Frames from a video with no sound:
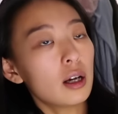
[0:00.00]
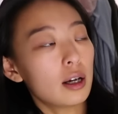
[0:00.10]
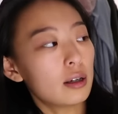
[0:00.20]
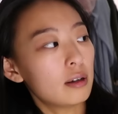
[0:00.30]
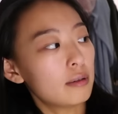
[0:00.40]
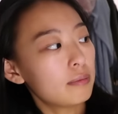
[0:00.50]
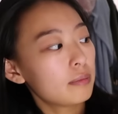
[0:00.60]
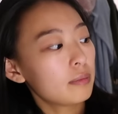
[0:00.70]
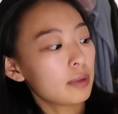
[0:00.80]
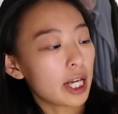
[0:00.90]

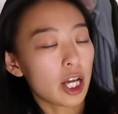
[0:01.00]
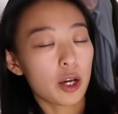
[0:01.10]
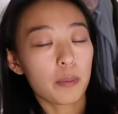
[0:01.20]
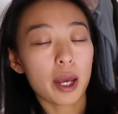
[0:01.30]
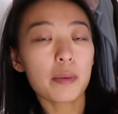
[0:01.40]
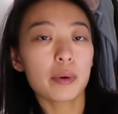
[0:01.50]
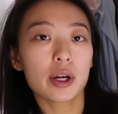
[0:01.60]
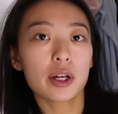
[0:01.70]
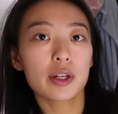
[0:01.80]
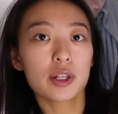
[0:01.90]
like other
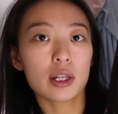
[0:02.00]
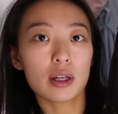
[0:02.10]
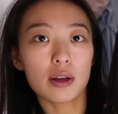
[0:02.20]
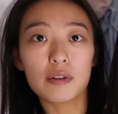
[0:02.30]
papers and